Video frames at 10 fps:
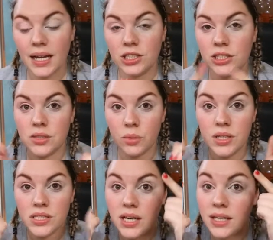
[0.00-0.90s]
and she's the one
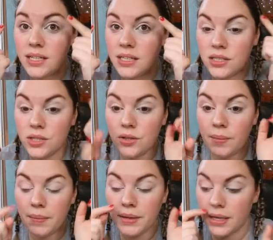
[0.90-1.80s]
that said I needed to do the
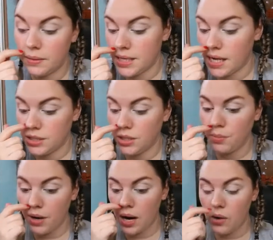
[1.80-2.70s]
Maybelline tattoo
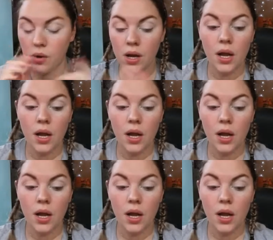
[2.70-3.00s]
brow.